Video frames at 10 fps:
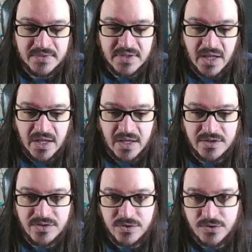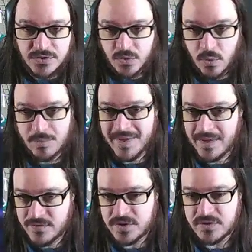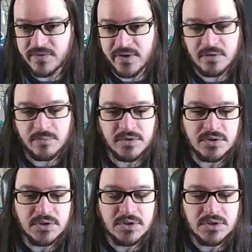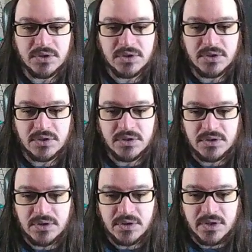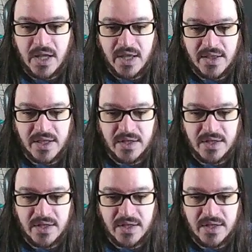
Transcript: and Sue Storm if she's available. And then,